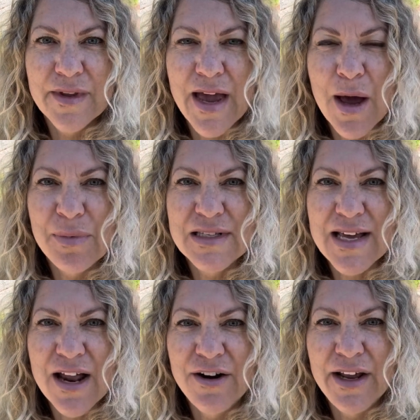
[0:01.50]
Happy
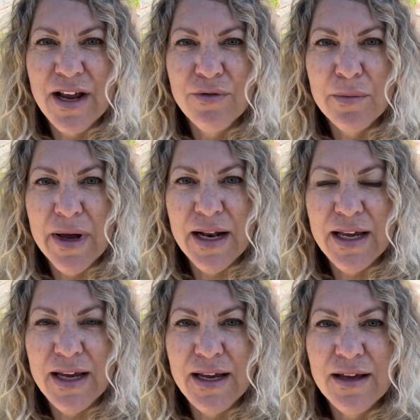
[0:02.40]
Saturday,
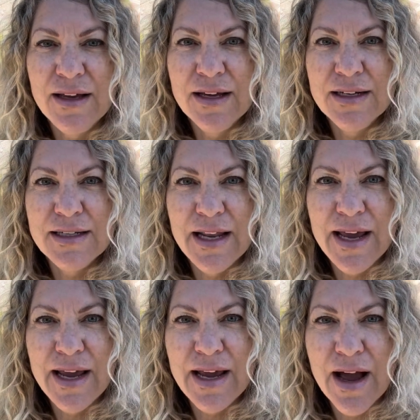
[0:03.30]
everybody.
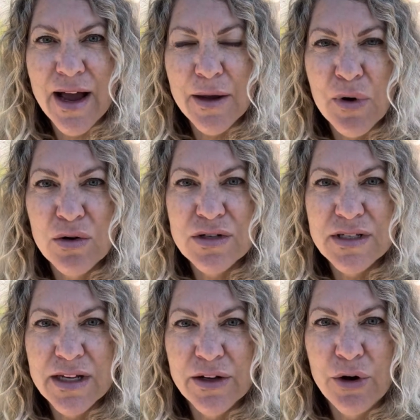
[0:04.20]
Today I am
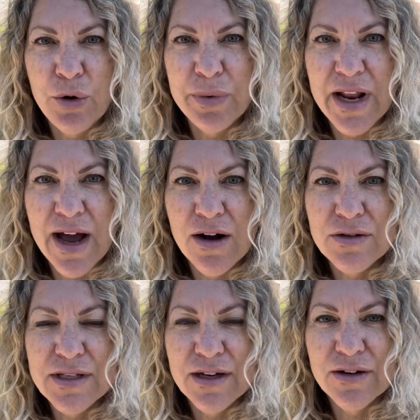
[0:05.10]
hosting an open
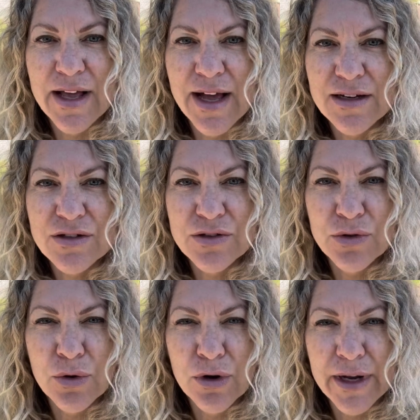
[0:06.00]
house here in Ashland,
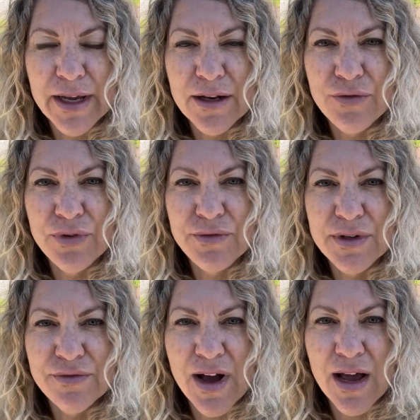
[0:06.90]
Oregon,
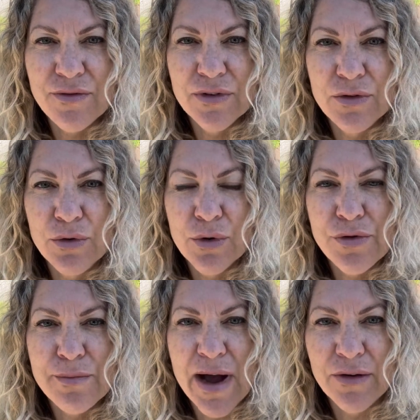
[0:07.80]
55
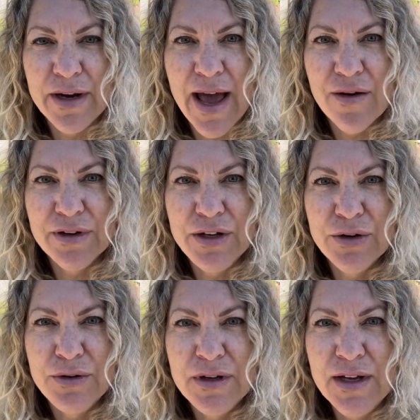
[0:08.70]
North Mountain
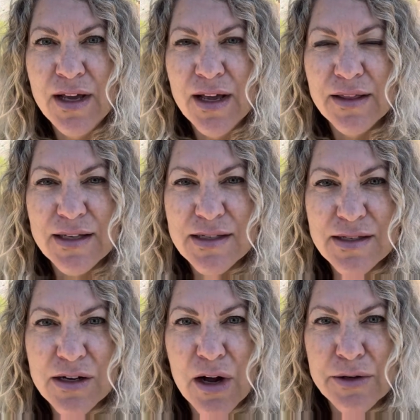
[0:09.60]
Avenue. This is
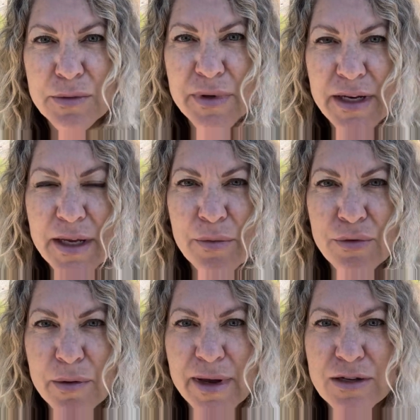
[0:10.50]
a condominium,
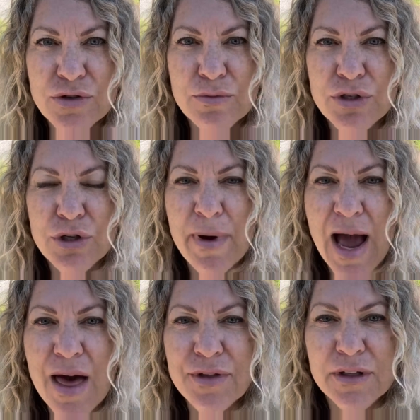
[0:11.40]
3-bedroom,
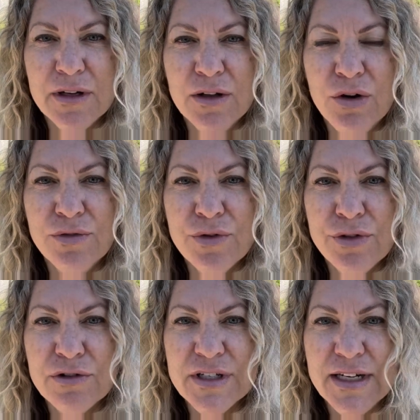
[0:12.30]
2-bath, a little over
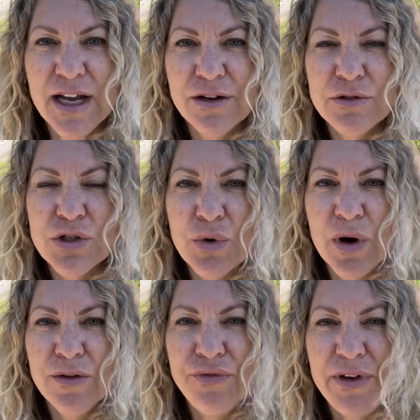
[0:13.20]
1,300
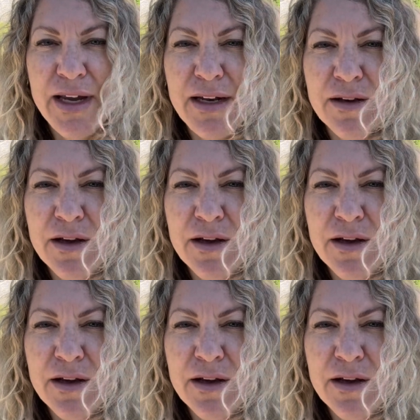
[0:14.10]
square feet.